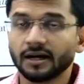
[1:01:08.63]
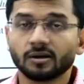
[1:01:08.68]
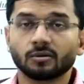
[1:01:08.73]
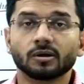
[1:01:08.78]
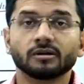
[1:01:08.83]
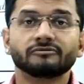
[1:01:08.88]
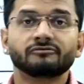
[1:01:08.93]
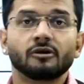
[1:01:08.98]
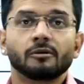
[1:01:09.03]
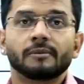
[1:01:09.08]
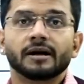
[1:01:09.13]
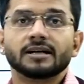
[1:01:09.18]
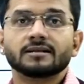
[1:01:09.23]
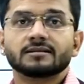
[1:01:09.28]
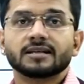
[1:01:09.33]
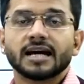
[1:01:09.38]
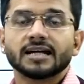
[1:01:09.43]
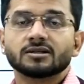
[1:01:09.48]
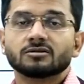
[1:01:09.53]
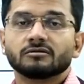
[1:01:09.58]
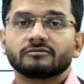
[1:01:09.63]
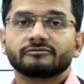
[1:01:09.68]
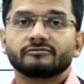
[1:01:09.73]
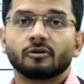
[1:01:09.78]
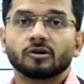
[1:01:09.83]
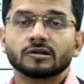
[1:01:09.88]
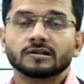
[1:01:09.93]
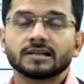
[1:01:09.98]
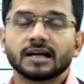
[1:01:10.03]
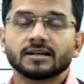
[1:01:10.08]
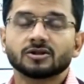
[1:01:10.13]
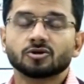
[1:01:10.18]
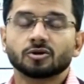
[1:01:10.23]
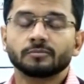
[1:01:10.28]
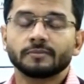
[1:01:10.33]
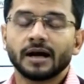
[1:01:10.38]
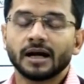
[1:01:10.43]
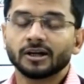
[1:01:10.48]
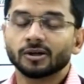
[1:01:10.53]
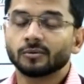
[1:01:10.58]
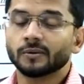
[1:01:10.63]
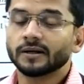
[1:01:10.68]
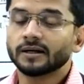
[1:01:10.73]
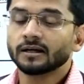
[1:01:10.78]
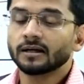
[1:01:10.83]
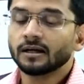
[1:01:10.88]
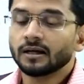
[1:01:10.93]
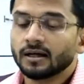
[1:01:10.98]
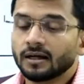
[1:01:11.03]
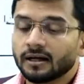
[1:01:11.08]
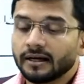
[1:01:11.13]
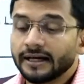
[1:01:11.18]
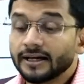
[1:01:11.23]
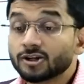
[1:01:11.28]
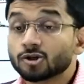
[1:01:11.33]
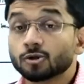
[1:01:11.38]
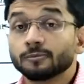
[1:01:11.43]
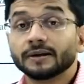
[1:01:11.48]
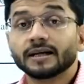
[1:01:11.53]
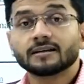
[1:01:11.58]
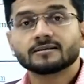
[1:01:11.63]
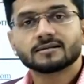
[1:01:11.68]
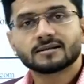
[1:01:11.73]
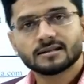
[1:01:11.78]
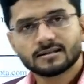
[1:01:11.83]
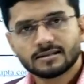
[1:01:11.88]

be an adequate format, size of font size should be adequate. It should be